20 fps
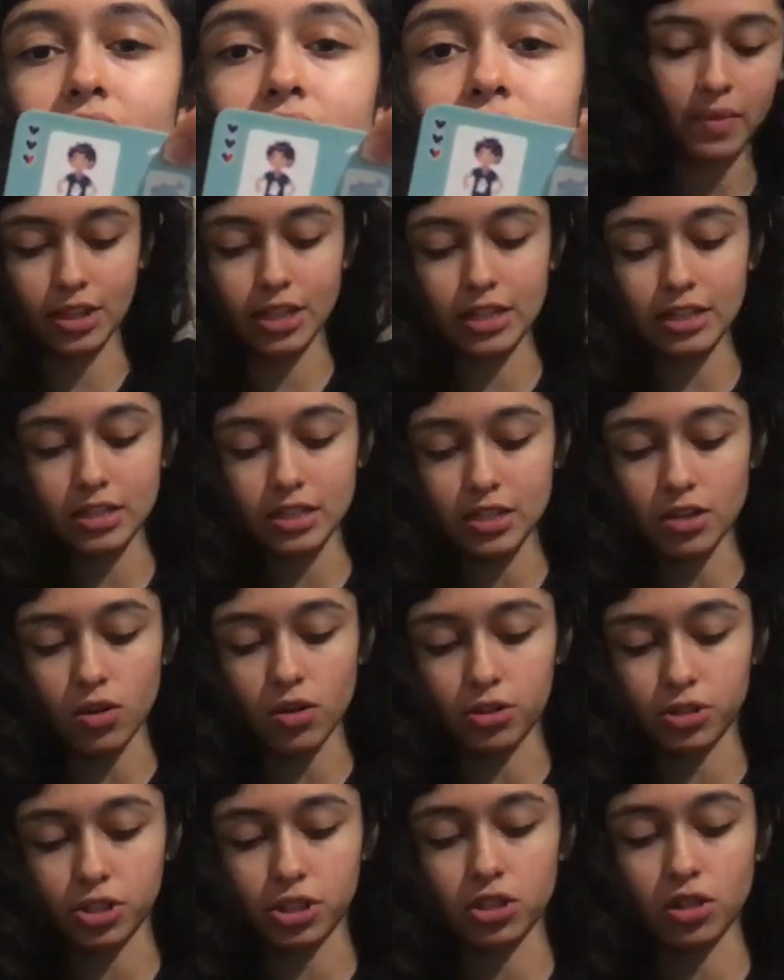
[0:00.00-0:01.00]
This
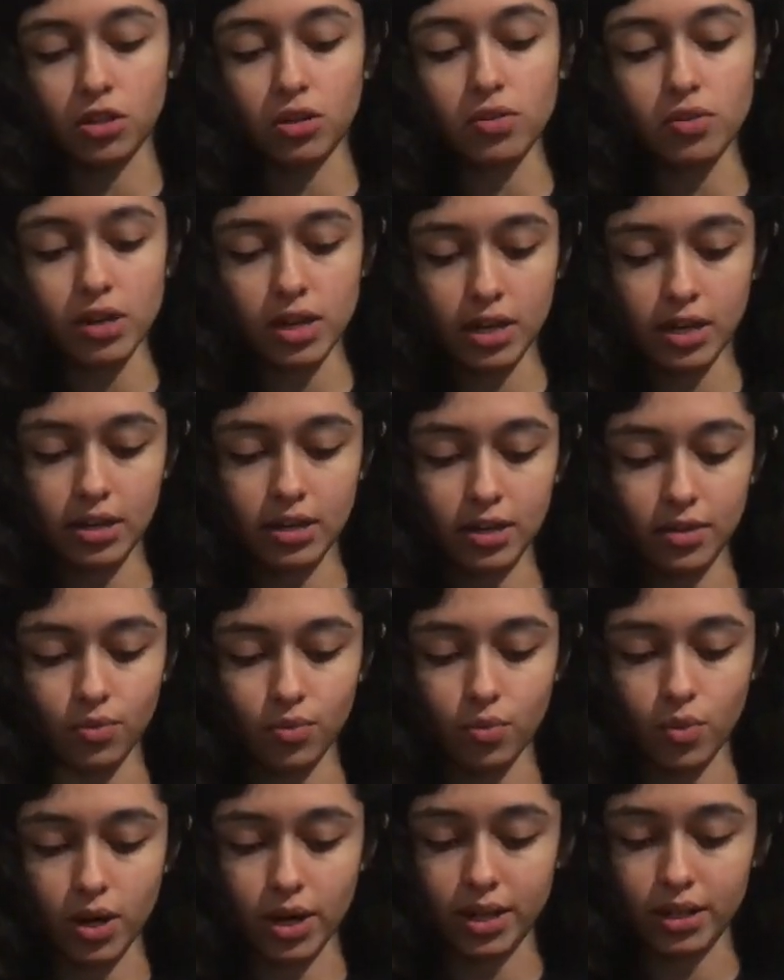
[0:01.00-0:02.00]
also
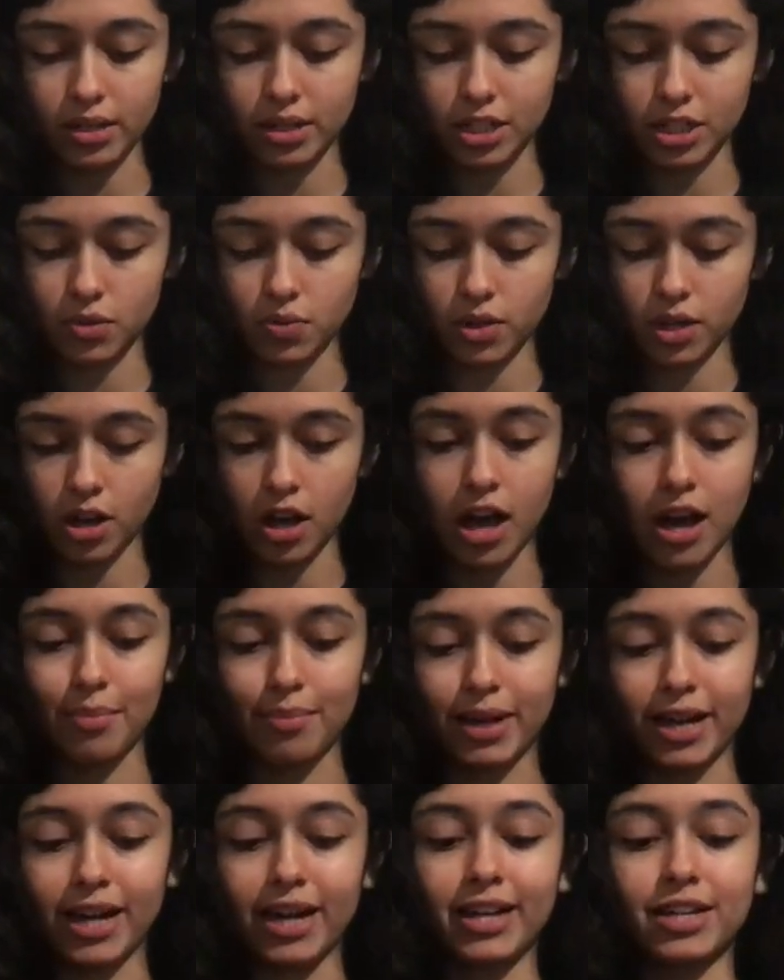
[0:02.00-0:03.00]
one, this one caught
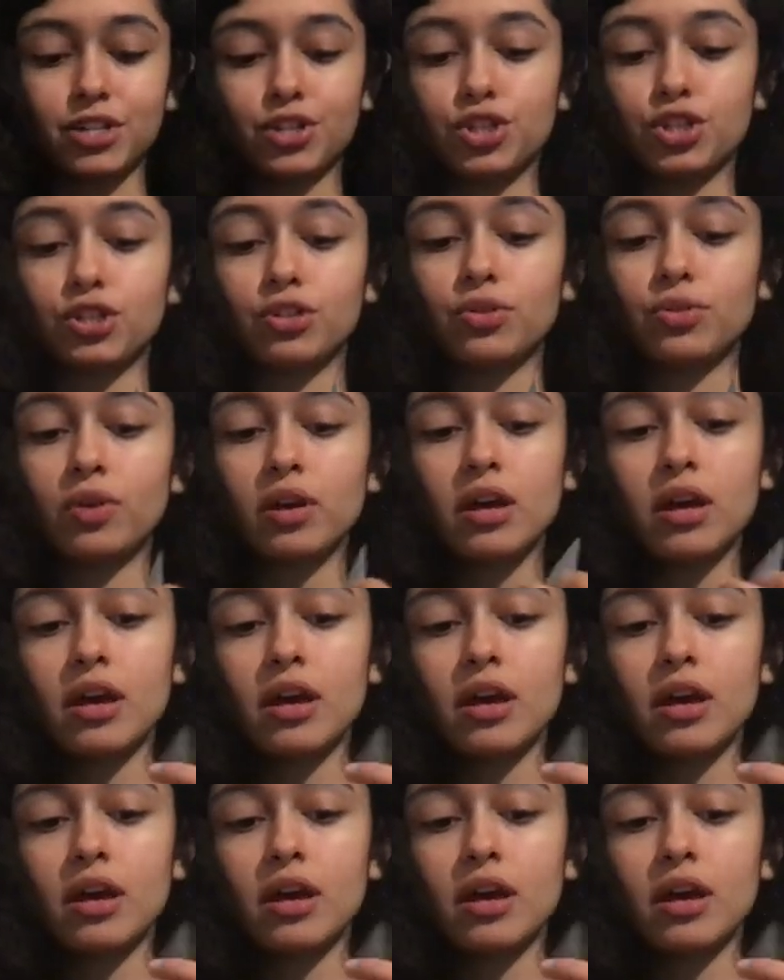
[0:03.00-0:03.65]
my eye too.